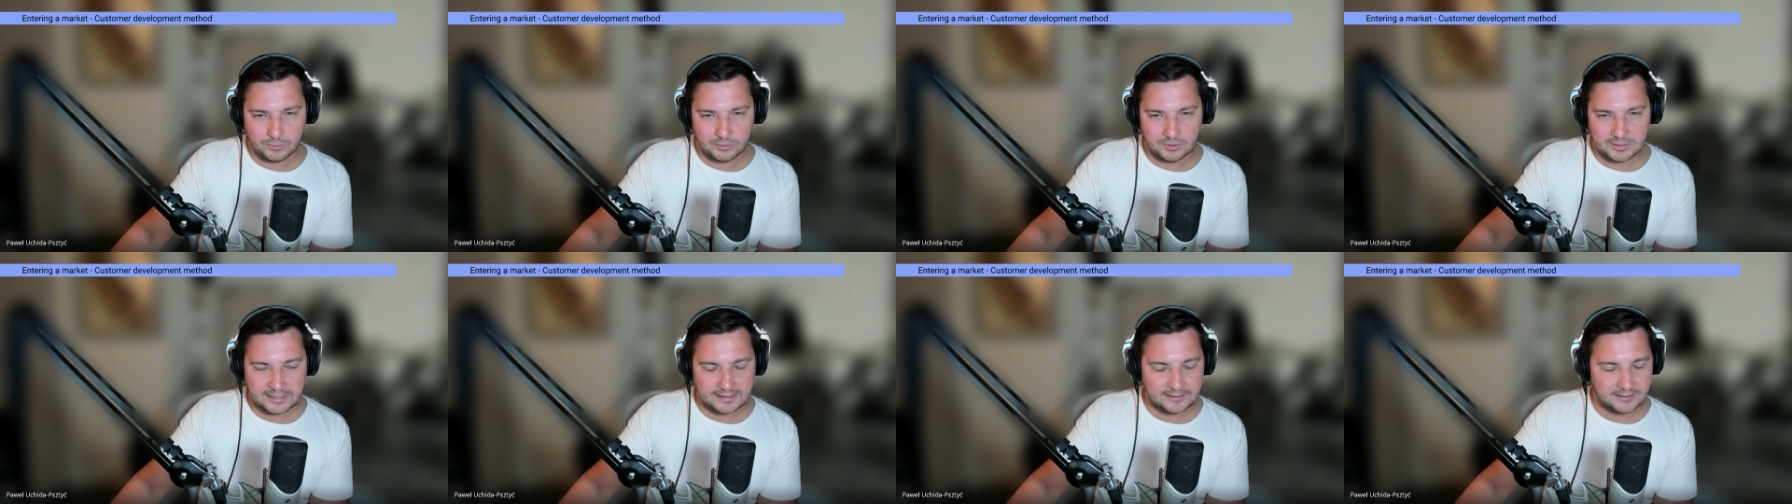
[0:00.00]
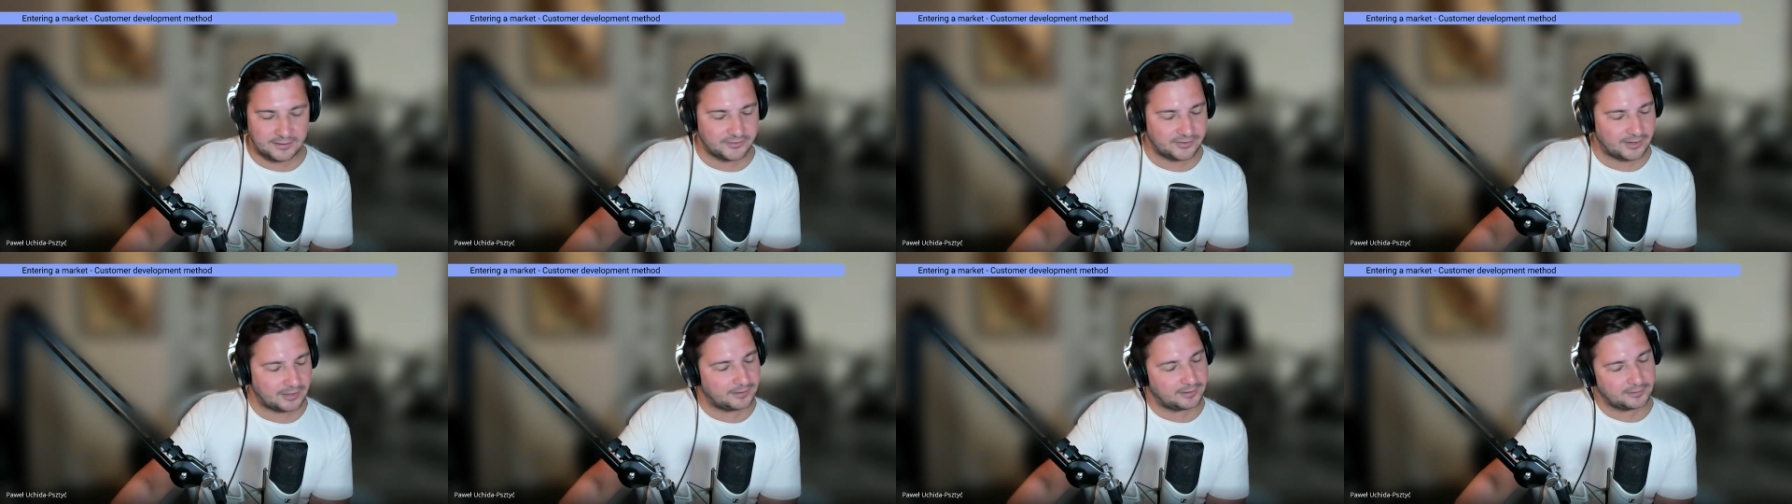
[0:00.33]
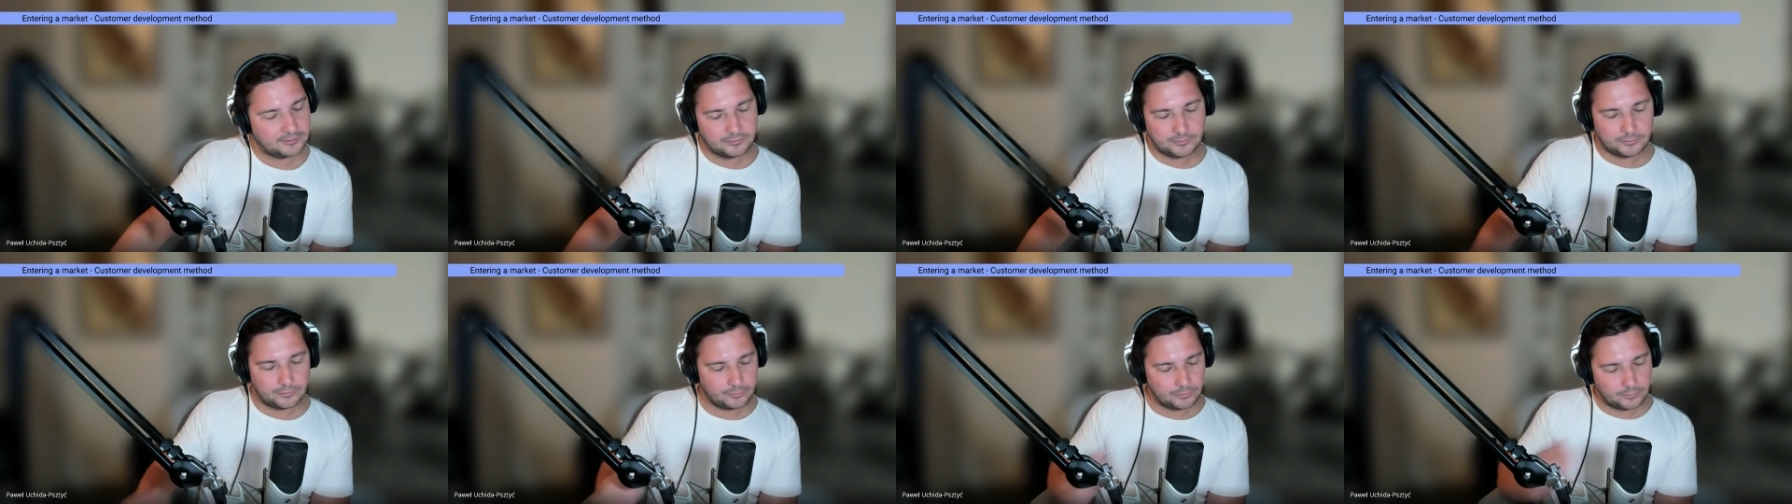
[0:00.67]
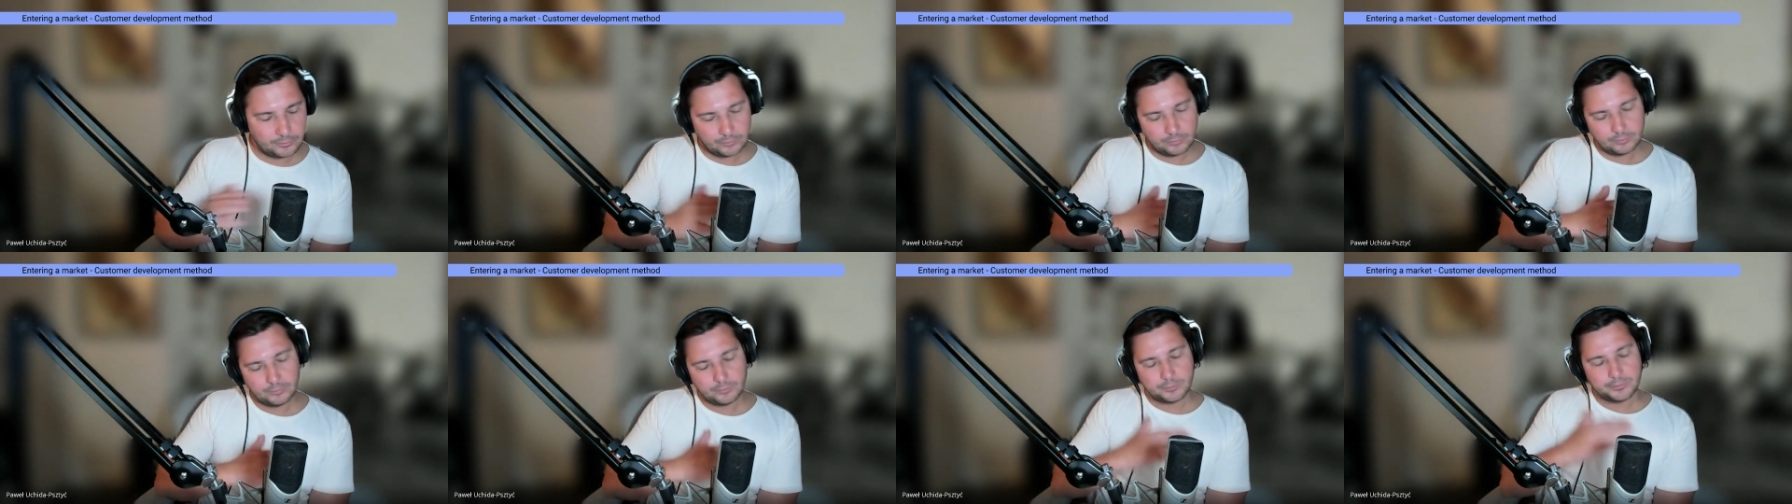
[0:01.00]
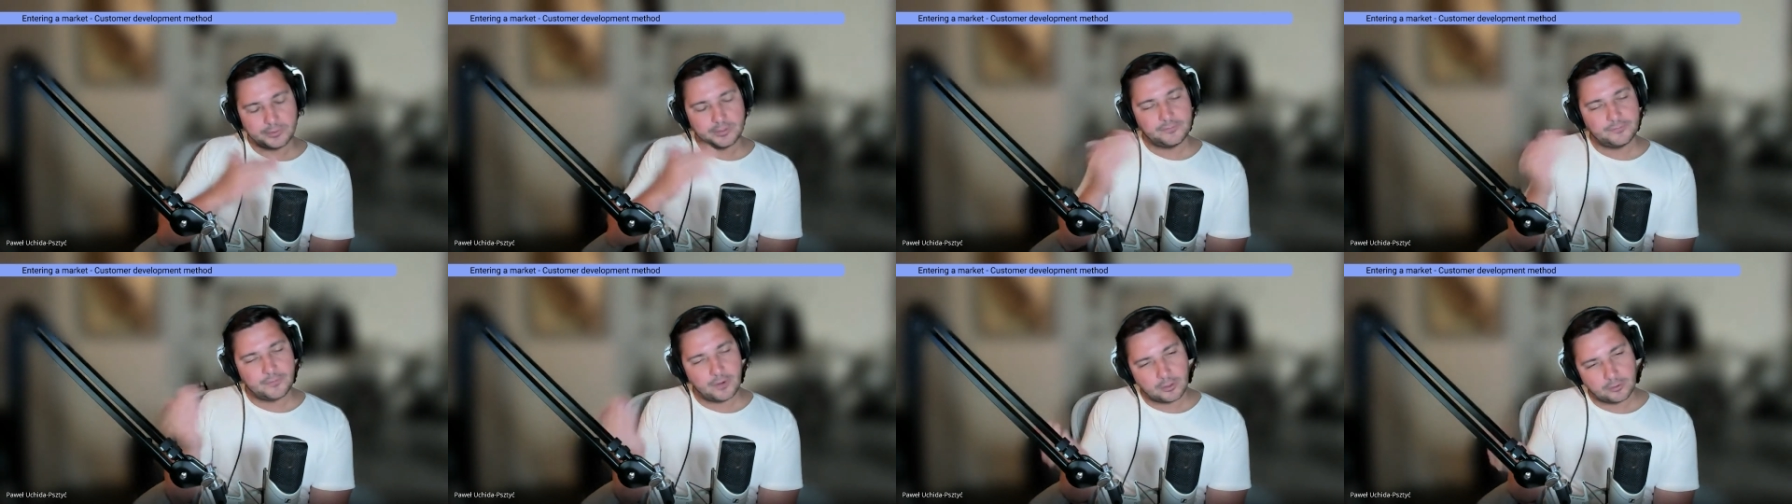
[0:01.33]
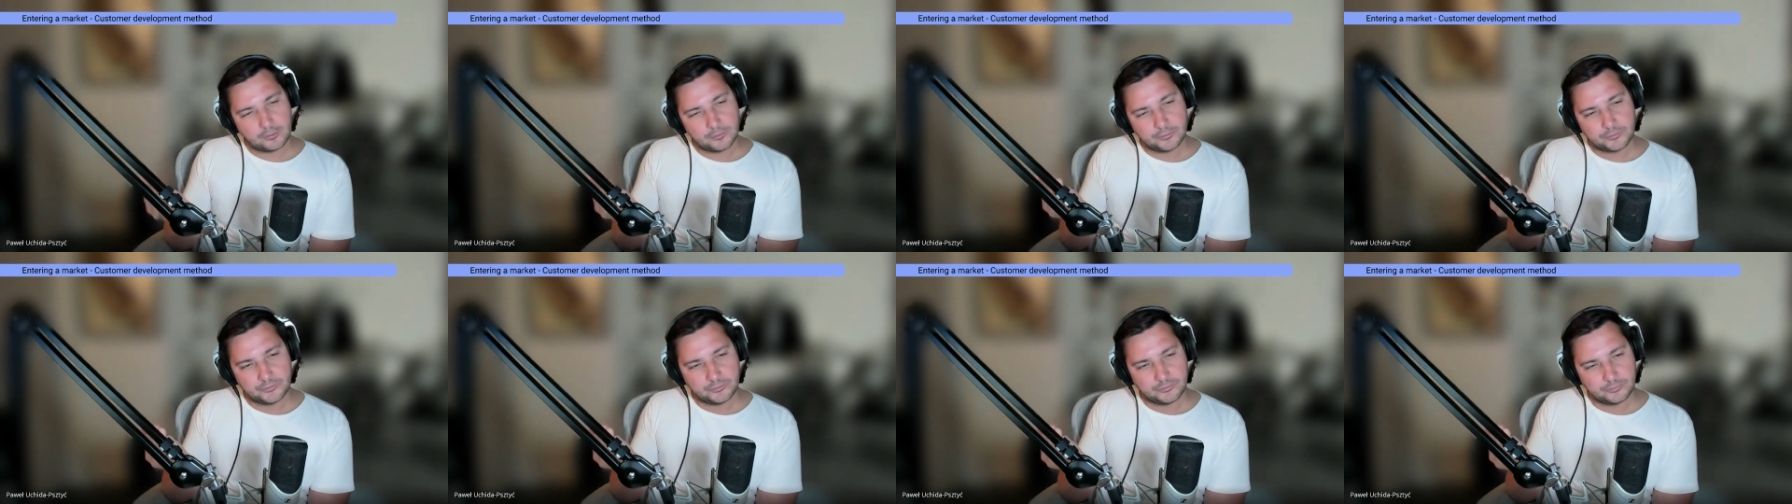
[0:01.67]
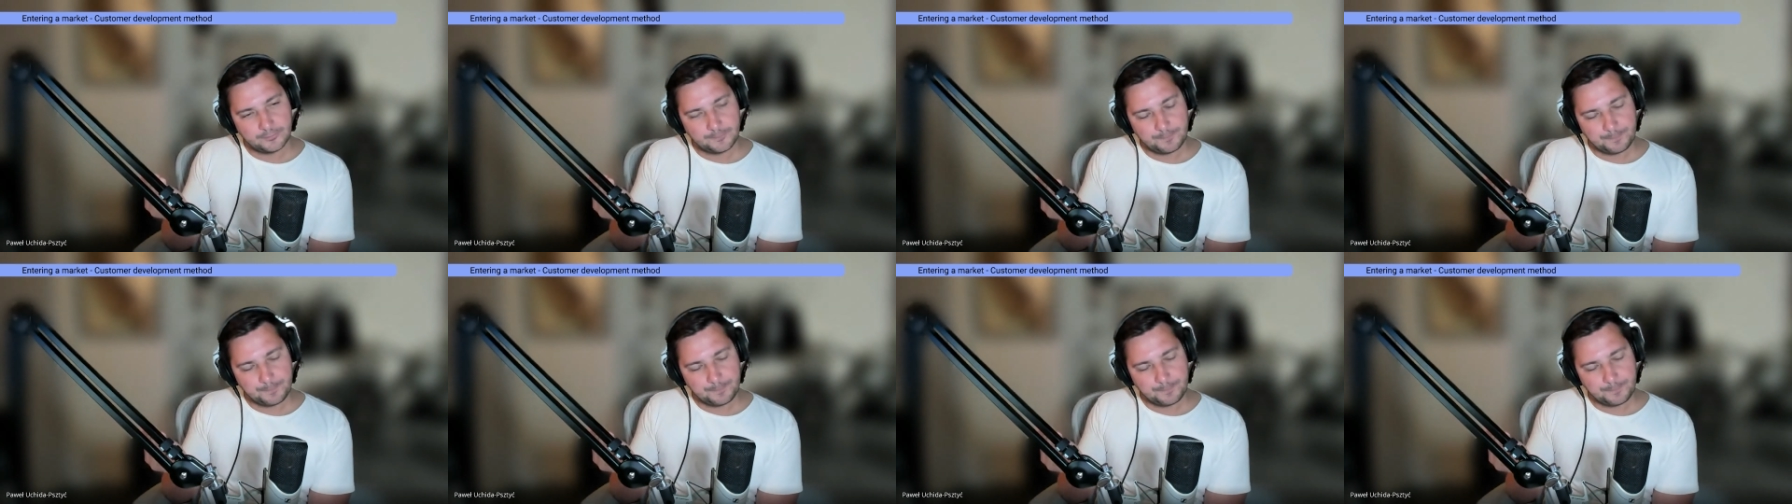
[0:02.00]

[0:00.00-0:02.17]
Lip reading: They decided to refocus